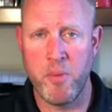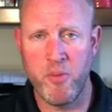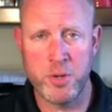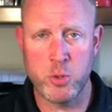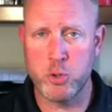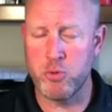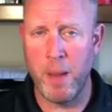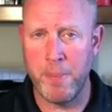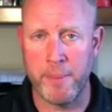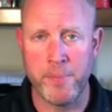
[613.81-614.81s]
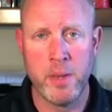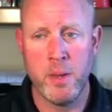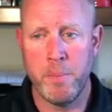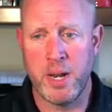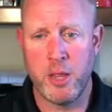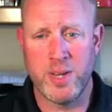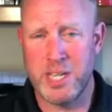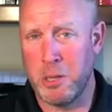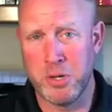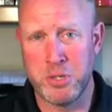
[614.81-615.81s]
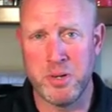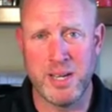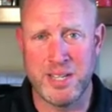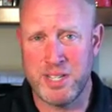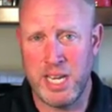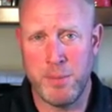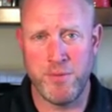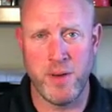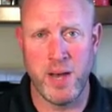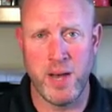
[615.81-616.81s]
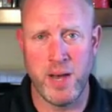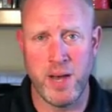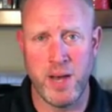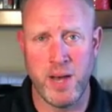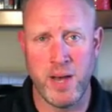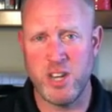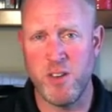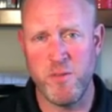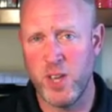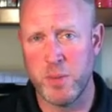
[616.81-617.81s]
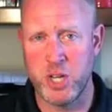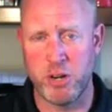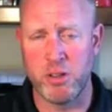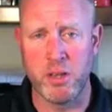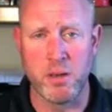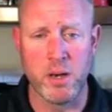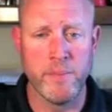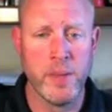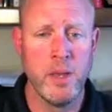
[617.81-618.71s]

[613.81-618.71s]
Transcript: Performance was dropping. But otherwise, I looked good. I seemed fine. I just didn't feel particularly good.